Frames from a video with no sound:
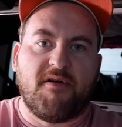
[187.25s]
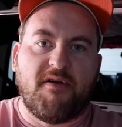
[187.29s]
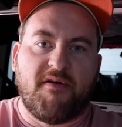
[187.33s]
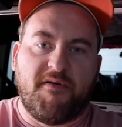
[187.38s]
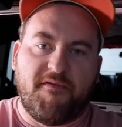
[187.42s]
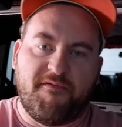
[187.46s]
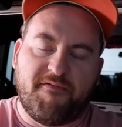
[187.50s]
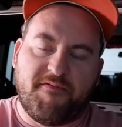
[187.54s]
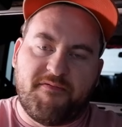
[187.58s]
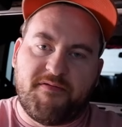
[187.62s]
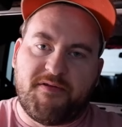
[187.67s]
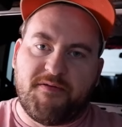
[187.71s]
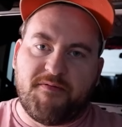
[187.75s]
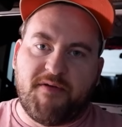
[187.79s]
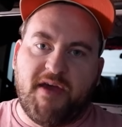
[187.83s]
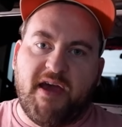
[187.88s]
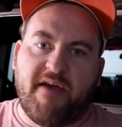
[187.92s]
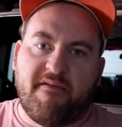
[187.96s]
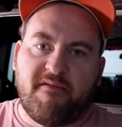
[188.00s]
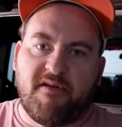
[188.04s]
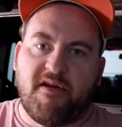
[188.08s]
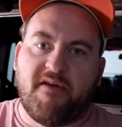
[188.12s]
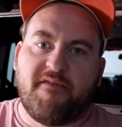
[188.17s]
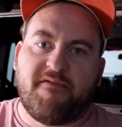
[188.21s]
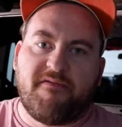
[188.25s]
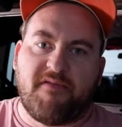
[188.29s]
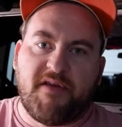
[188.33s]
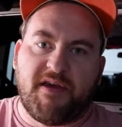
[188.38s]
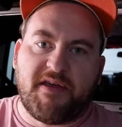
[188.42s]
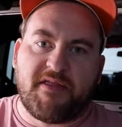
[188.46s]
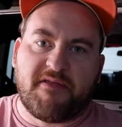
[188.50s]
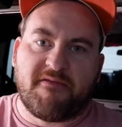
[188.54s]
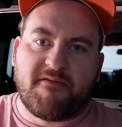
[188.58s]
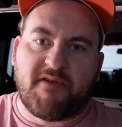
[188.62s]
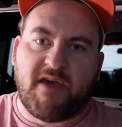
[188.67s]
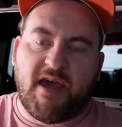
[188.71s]
of, do we have enough
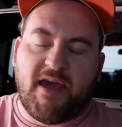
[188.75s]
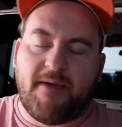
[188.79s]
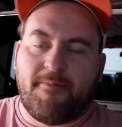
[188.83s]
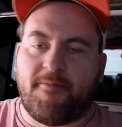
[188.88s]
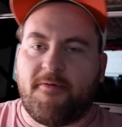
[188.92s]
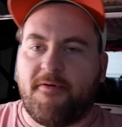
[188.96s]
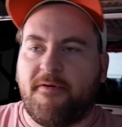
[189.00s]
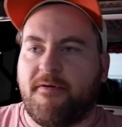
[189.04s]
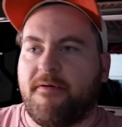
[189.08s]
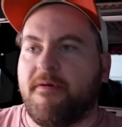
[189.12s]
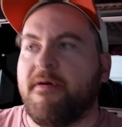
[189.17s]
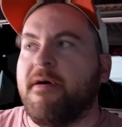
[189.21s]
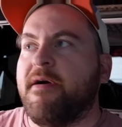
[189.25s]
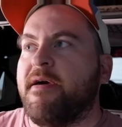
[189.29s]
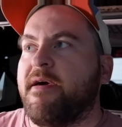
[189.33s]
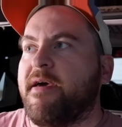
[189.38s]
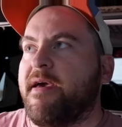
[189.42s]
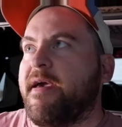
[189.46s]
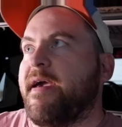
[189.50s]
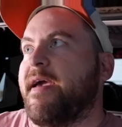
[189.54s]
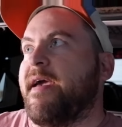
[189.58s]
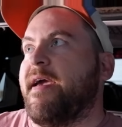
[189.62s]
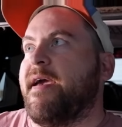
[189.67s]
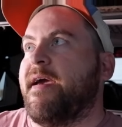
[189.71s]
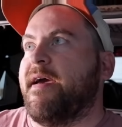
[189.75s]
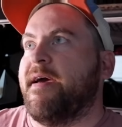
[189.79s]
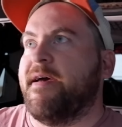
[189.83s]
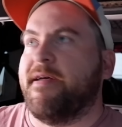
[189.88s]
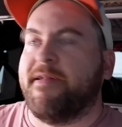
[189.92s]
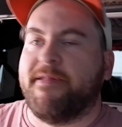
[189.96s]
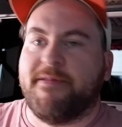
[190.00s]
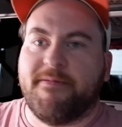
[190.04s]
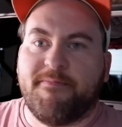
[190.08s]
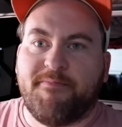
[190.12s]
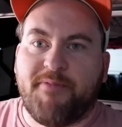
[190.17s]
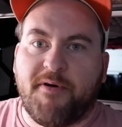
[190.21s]
length of cable,
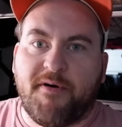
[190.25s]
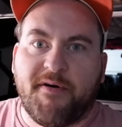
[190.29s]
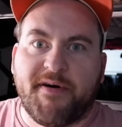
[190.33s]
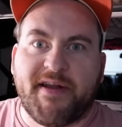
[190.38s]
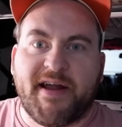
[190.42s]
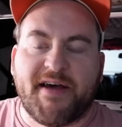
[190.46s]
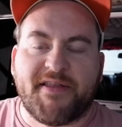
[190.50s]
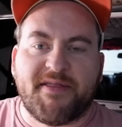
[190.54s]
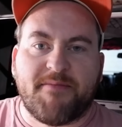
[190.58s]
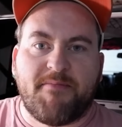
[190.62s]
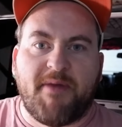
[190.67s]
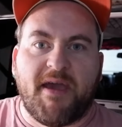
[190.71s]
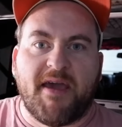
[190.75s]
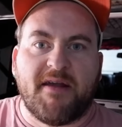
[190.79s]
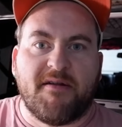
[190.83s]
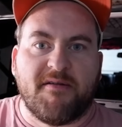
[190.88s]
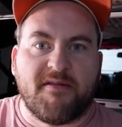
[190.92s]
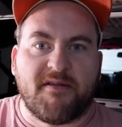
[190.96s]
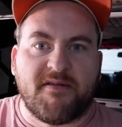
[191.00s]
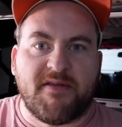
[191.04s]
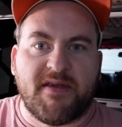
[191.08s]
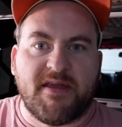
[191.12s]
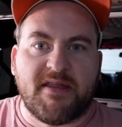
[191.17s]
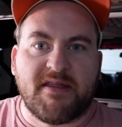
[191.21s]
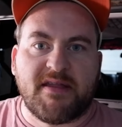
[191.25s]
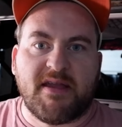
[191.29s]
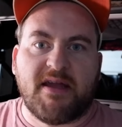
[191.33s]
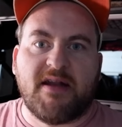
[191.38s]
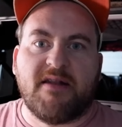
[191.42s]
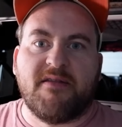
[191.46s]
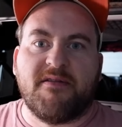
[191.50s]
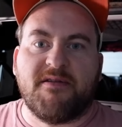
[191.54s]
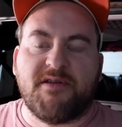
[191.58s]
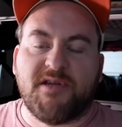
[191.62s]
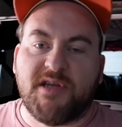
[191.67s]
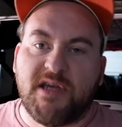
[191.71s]
and pulling out the panels on the
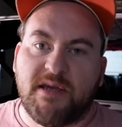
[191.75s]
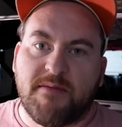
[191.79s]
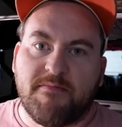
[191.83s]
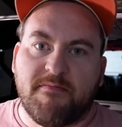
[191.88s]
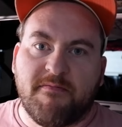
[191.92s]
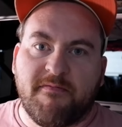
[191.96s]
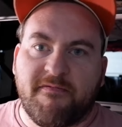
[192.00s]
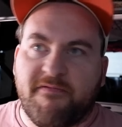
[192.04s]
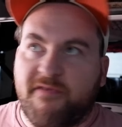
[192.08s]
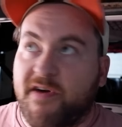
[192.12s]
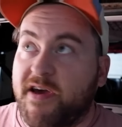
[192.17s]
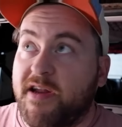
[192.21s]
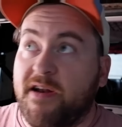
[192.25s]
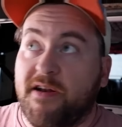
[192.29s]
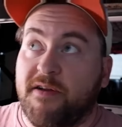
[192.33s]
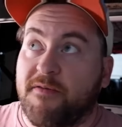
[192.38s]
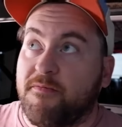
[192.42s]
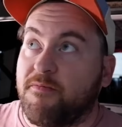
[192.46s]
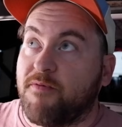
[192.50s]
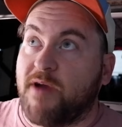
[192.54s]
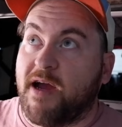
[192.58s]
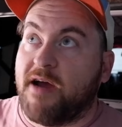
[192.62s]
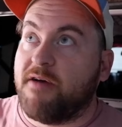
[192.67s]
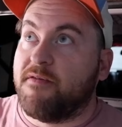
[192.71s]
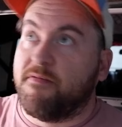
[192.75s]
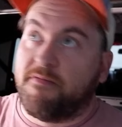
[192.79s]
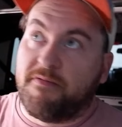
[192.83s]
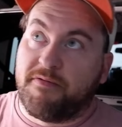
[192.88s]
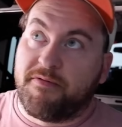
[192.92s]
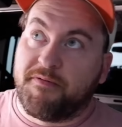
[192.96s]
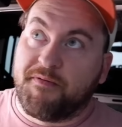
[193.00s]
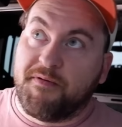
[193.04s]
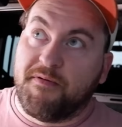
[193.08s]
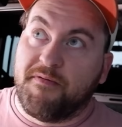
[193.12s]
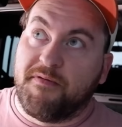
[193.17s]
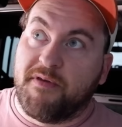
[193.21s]
inside of the Jeep, finding a route
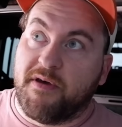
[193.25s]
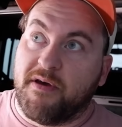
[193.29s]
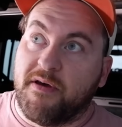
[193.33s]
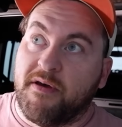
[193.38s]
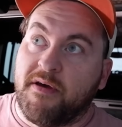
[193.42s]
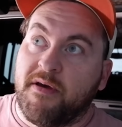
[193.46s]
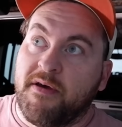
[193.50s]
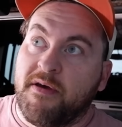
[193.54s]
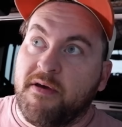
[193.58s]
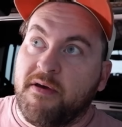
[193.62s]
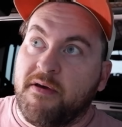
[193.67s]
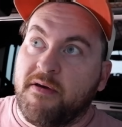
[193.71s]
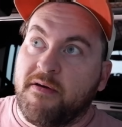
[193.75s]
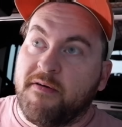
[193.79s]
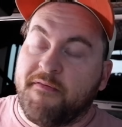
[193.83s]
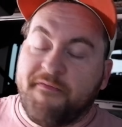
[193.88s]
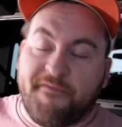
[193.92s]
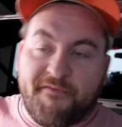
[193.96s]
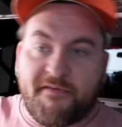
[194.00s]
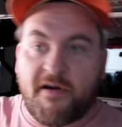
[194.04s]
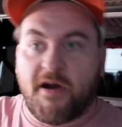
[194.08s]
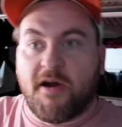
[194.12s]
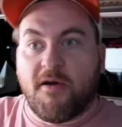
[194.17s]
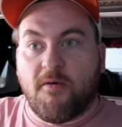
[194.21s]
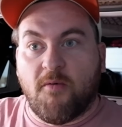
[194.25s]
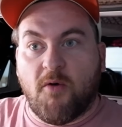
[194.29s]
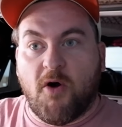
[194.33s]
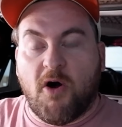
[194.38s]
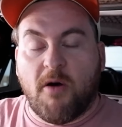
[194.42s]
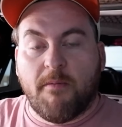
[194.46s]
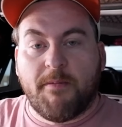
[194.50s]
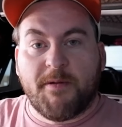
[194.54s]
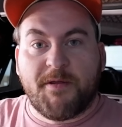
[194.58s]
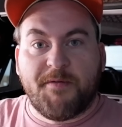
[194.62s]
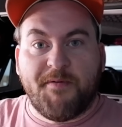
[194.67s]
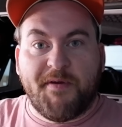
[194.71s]
through the
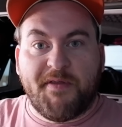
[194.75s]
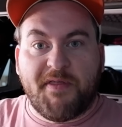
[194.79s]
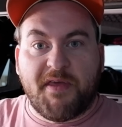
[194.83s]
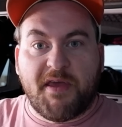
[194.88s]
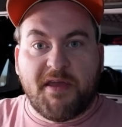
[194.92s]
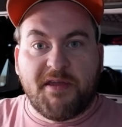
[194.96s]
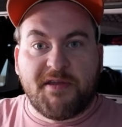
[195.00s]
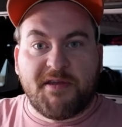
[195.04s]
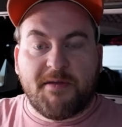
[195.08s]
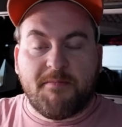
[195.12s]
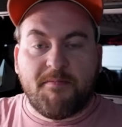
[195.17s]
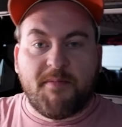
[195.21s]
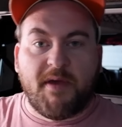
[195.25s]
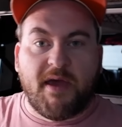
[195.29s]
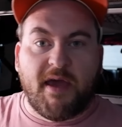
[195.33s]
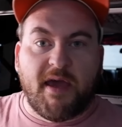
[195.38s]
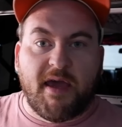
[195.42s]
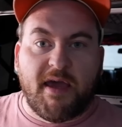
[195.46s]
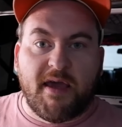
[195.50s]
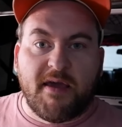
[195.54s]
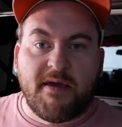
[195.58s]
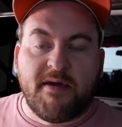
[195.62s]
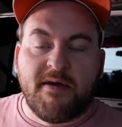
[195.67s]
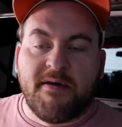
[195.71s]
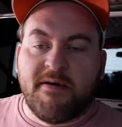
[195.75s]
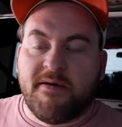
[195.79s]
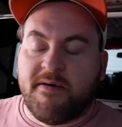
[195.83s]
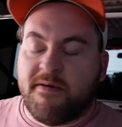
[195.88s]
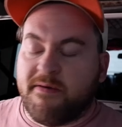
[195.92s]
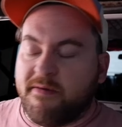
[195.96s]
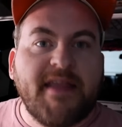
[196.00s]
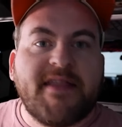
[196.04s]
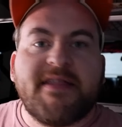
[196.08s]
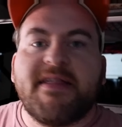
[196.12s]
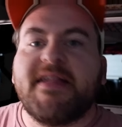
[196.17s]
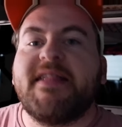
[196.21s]
firewall between the engine bay.
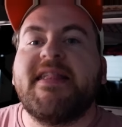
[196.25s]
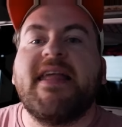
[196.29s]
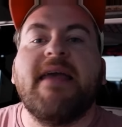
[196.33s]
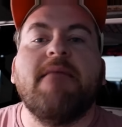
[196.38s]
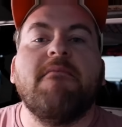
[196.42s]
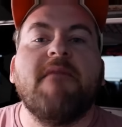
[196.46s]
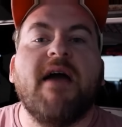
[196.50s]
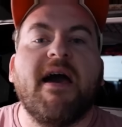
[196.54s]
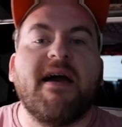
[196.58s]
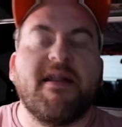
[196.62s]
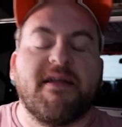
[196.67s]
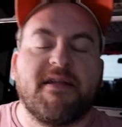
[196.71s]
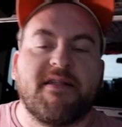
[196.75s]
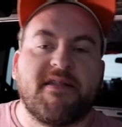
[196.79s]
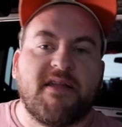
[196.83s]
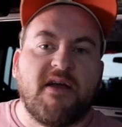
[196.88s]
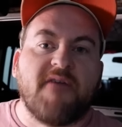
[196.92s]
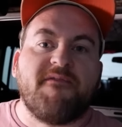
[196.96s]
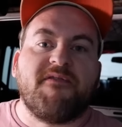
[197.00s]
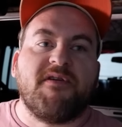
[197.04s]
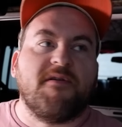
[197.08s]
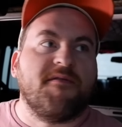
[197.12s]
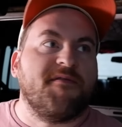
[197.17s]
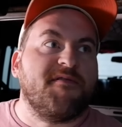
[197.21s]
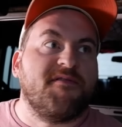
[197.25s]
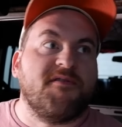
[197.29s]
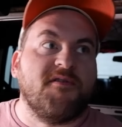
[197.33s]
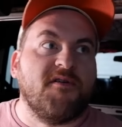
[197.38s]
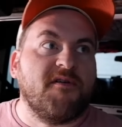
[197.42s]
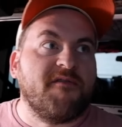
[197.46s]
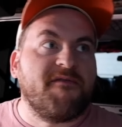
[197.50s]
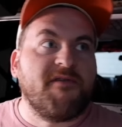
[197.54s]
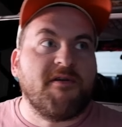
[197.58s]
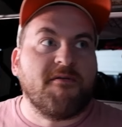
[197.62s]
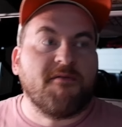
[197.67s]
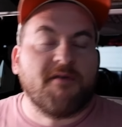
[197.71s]
It's the same kind of stuff you would
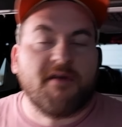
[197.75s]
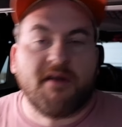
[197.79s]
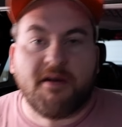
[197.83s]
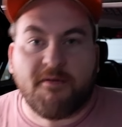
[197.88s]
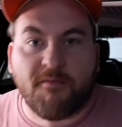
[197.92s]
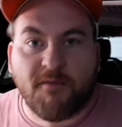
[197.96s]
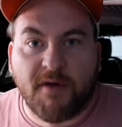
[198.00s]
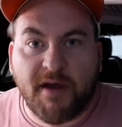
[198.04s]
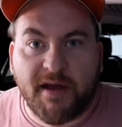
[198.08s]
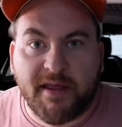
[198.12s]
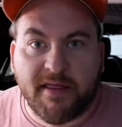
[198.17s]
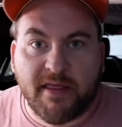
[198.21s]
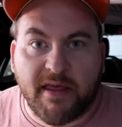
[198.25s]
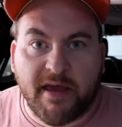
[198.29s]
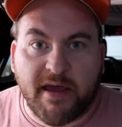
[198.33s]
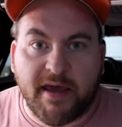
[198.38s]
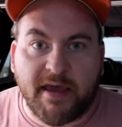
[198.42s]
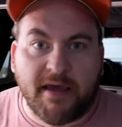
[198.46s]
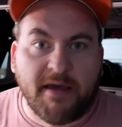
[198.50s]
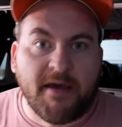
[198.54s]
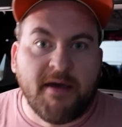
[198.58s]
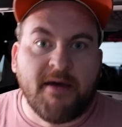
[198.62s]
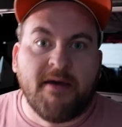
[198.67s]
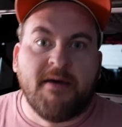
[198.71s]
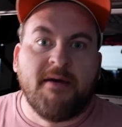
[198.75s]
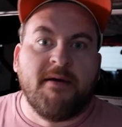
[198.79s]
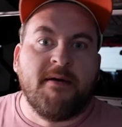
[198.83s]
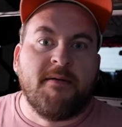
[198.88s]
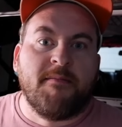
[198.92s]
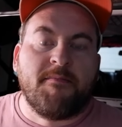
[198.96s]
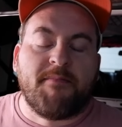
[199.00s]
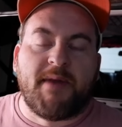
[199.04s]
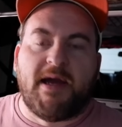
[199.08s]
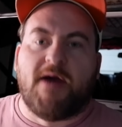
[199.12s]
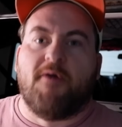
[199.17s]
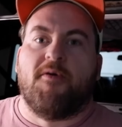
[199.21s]
do if you were going to run like
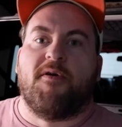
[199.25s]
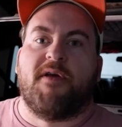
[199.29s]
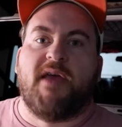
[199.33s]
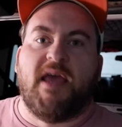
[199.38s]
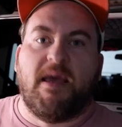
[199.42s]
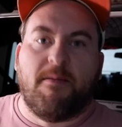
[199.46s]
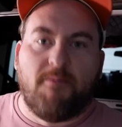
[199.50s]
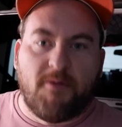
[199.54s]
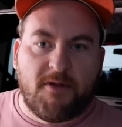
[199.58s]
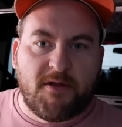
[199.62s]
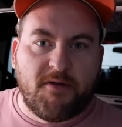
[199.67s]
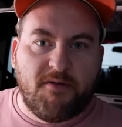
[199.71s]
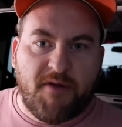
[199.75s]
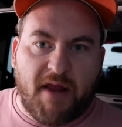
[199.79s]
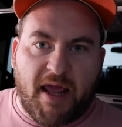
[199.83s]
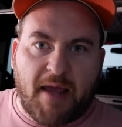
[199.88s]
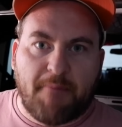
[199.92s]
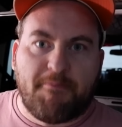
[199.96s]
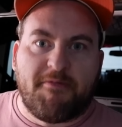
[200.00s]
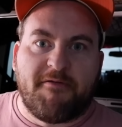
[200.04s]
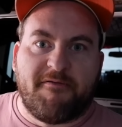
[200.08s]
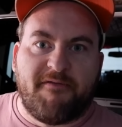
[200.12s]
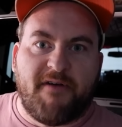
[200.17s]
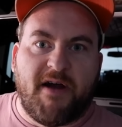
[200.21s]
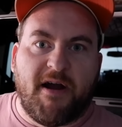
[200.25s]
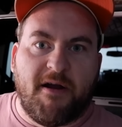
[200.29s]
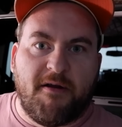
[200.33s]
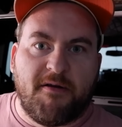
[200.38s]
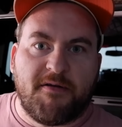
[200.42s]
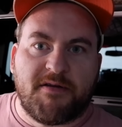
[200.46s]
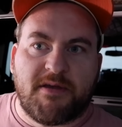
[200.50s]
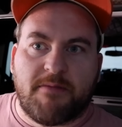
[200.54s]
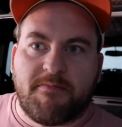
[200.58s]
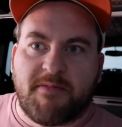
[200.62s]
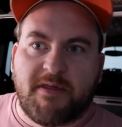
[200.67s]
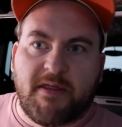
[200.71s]
power cables to an amplifier
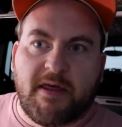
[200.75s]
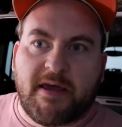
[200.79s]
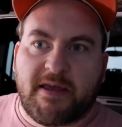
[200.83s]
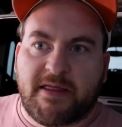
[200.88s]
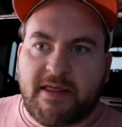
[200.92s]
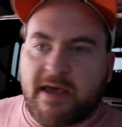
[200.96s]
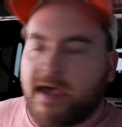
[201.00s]
or something like